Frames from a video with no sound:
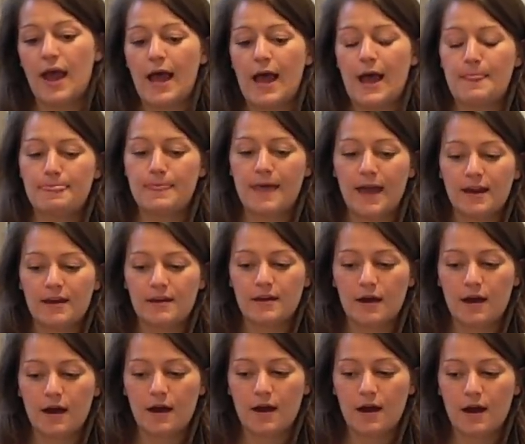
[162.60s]
And then
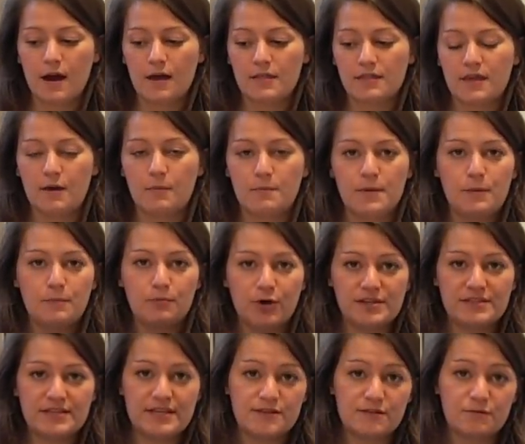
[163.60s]
there'll be a
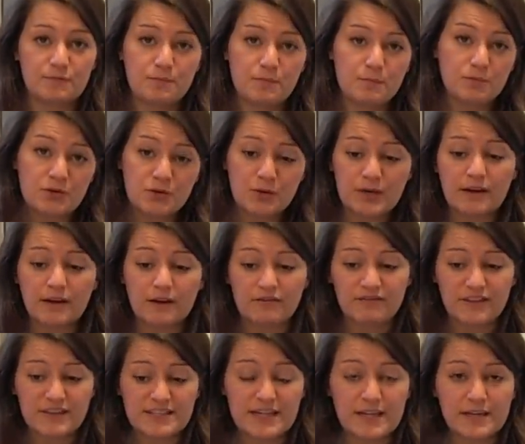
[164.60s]
process of doing
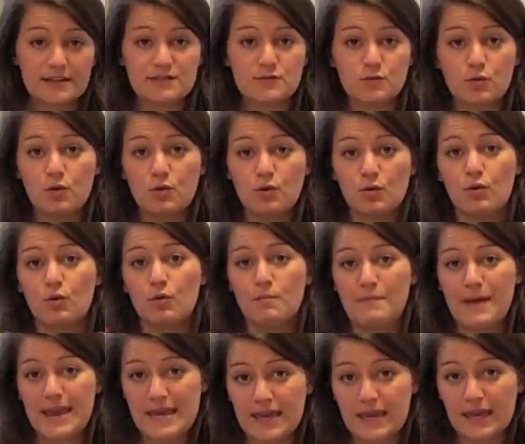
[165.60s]
fittings or
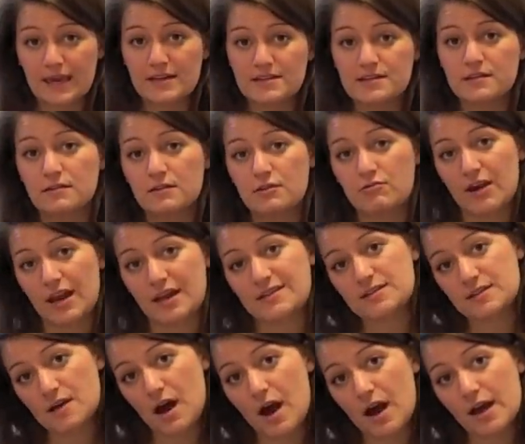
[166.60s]
making it to the correct
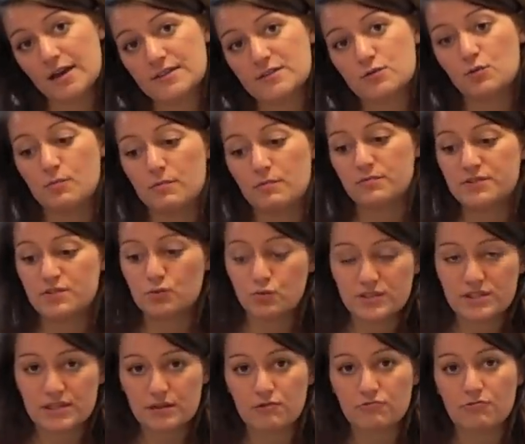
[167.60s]
size or
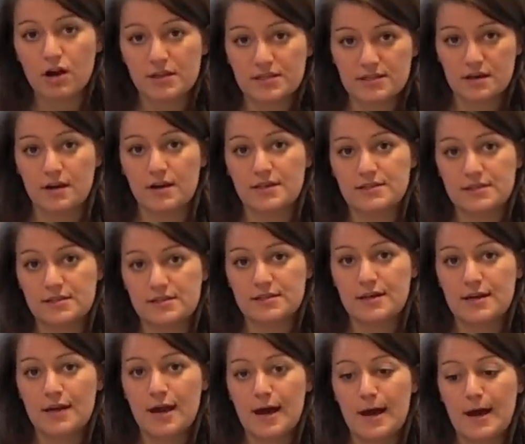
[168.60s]
sourcing the right sizes
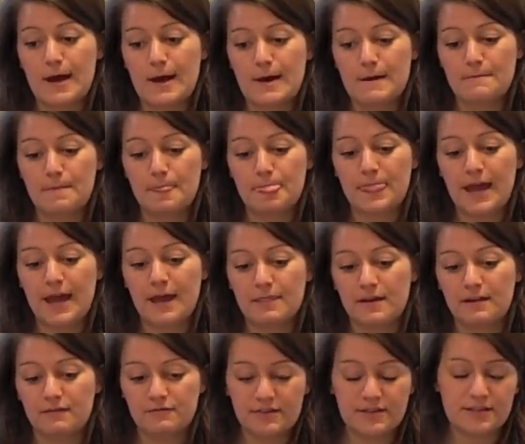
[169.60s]
and
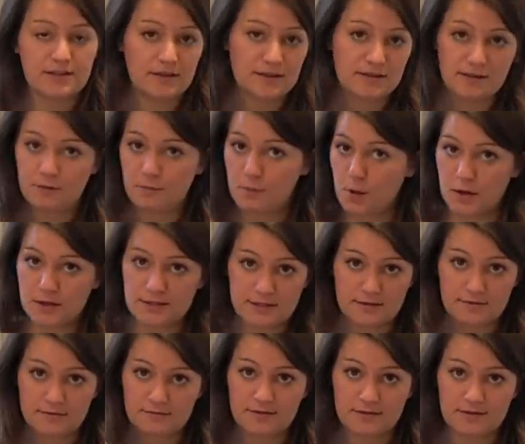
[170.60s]
then fitting it to the
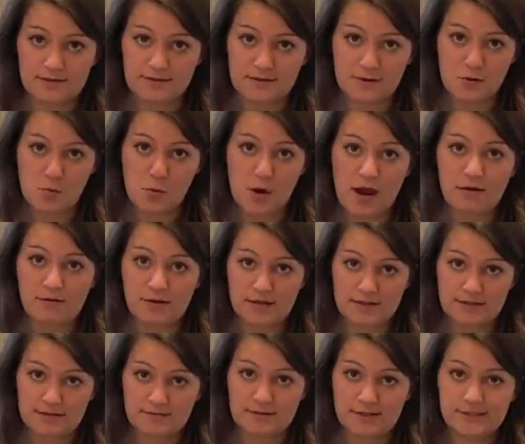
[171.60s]
person that's going to wear
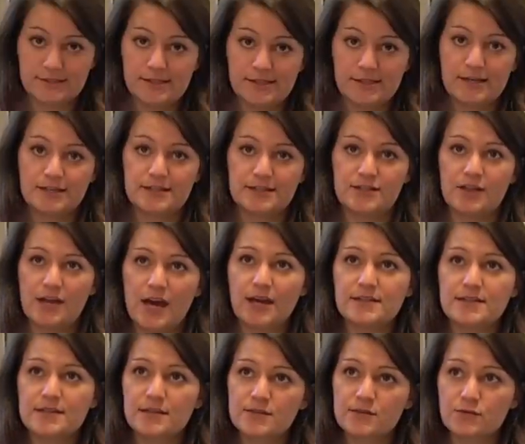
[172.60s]
it. So
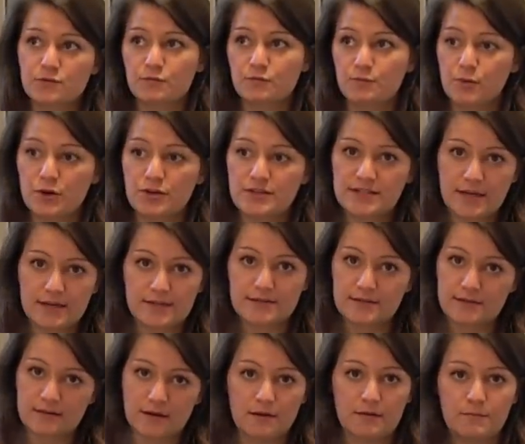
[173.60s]
that's the sort of
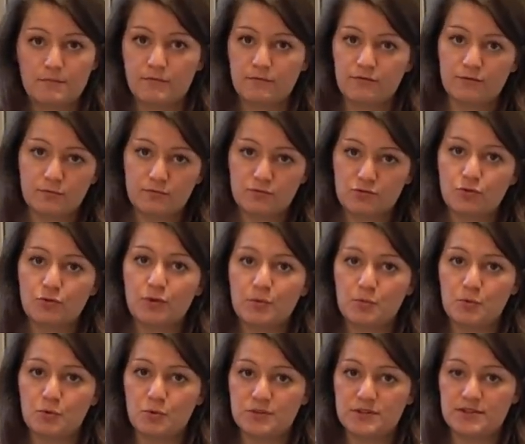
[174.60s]
process from drawing
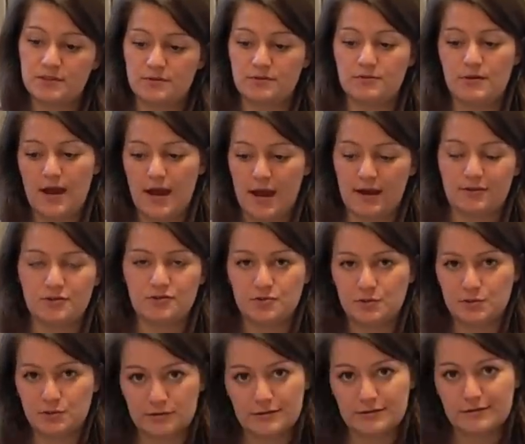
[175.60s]
board to
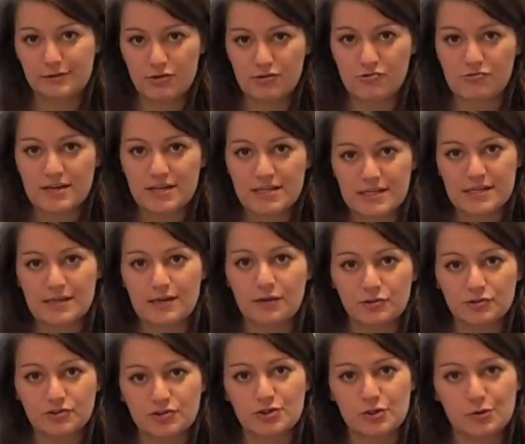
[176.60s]
actual 3D
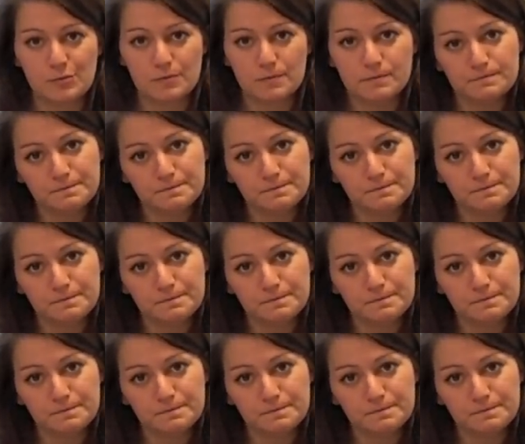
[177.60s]
costume.